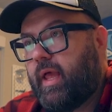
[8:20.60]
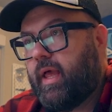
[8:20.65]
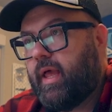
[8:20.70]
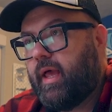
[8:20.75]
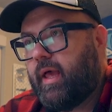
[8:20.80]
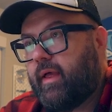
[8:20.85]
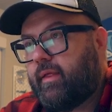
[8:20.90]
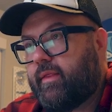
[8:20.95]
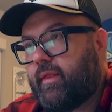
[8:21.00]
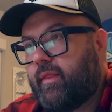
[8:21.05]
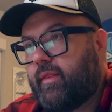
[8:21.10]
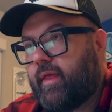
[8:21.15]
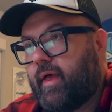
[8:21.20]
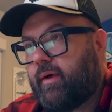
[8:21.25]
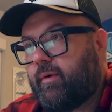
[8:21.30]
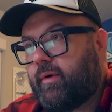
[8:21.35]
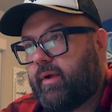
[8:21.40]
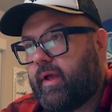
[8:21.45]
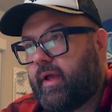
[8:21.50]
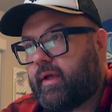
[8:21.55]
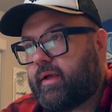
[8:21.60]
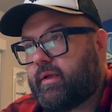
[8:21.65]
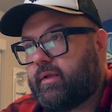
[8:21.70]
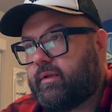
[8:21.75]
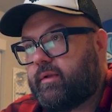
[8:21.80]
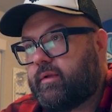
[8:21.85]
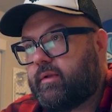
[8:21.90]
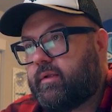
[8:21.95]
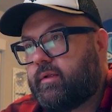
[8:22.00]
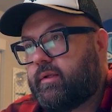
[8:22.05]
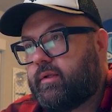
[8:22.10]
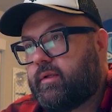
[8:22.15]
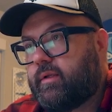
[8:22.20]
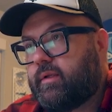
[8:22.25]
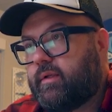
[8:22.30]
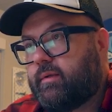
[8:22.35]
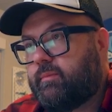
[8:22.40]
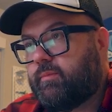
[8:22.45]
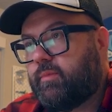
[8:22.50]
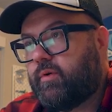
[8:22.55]
And then that way I can
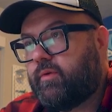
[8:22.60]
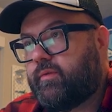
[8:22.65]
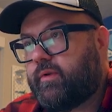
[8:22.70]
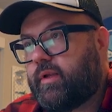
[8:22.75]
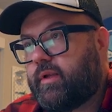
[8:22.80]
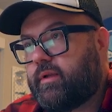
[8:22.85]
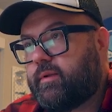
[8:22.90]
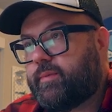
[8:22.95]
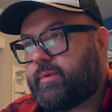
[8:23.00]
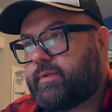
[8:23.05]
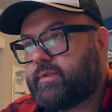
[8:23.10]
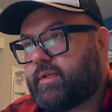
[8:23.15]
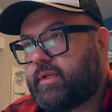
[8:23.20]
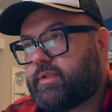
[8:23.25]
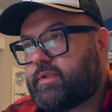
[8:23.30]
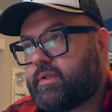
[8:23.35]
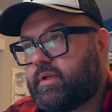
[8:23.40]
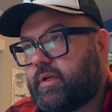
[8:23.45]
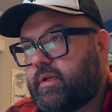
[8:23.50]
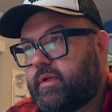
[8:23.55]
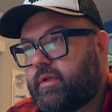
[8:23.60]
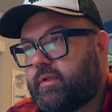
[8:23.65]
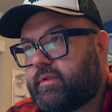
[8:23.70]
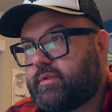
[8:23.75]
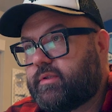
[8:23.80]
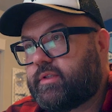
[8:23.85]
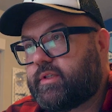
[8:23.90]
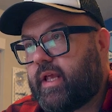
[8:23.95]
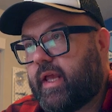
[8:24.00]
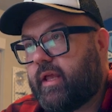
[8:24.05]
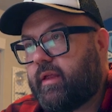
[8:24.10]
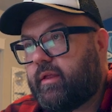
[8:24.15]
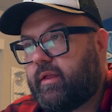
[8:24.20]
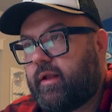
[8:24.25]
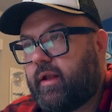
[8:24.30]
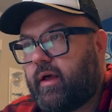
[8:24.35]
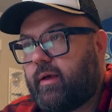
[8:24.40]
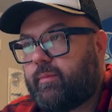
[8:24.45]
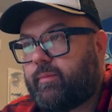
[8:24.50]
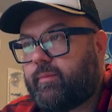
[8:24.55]
move it into position and scale it
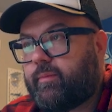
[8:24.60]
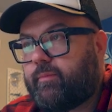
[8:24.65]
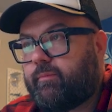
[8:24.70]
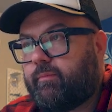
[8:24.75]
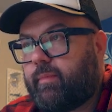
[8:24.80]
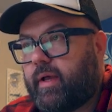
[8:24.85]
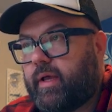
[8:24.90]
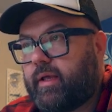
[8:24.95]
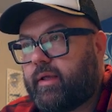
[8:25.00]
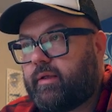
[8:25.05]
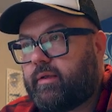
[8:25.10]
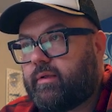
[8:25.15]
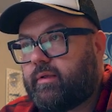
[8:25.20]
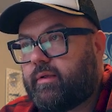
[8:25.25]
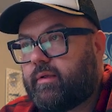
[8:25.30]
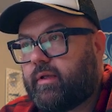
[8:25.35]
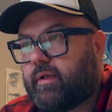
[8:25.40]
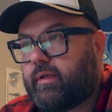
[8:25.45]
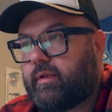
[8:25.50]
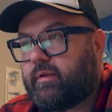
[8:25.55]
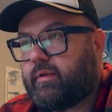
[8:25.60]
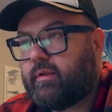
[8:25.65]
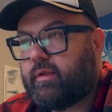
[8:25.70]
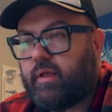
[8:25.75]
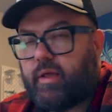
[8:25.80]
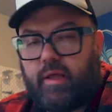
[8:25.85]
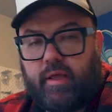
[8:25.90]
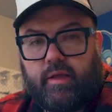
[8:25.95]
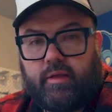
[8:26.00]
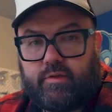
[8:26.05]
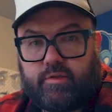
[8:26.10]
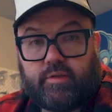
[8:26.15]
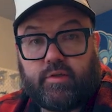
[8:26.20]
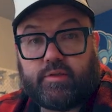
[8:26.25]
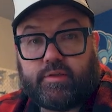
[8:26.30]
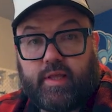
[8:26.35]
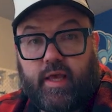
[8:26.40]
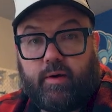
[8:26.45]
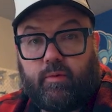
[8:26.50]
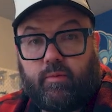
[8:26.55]
up by just
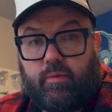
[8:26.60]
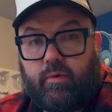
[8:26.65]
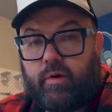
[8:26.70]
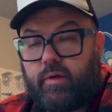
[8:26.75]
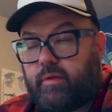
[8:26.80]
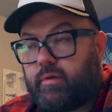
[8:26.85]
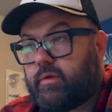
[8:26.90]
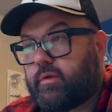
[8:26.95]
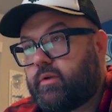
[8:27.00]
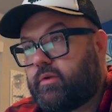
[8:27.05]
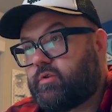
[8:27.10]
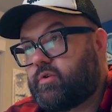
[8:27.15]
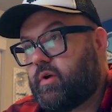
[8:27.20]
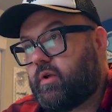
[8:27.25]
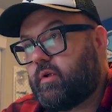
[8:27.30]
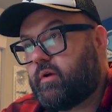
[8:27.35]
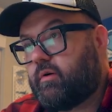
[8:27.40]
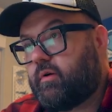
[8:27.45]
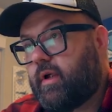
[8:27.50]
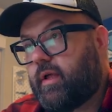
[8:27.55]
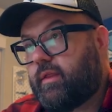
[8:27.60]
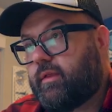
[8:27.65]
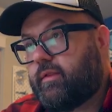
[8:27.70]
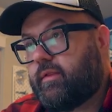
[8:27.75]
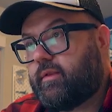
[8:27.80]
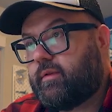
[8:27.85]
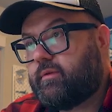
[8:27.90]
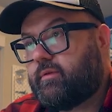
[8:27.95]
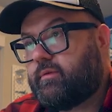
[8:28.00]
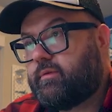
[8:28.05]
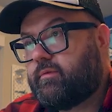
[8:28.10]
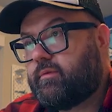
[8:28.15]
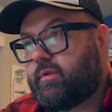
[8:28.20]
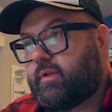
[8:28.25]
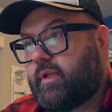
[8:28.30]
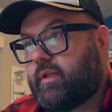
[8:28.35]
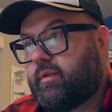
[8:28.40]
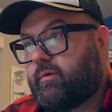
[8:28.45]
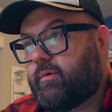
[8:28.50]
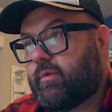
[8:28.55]
that one controller rather than
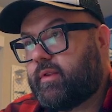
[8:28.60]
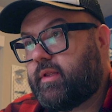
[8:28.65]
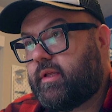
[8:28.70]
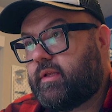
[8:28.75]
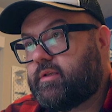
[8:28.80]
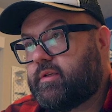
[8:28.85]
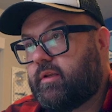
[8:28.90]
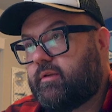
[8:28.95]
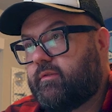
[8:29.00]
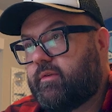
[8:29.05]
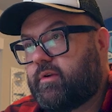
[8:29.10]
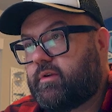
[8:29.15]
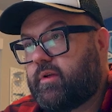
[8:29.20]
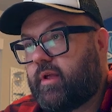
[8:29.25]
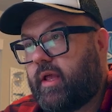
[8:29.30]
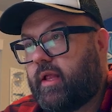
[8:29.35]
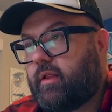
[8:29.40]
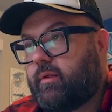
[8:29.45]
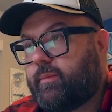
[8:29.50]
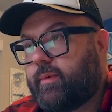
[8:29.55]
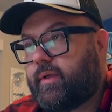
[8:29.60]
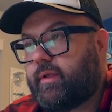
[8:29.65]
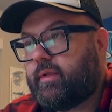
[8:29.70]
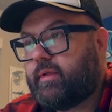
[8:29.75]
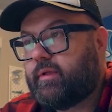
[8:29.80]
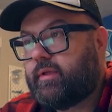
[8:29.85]
dealing with each individual element.